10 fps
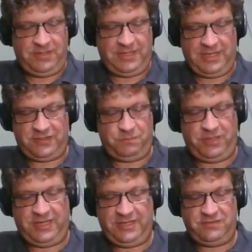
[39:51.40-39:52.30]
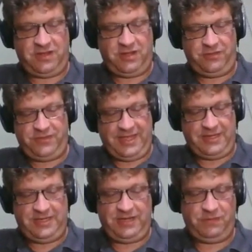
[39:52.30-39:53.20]
explains all of that
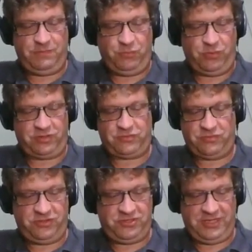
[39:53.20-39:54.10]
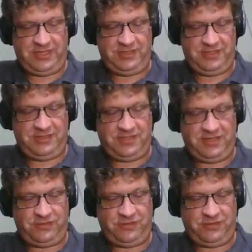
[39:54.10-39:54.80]
in even more excruciating detail,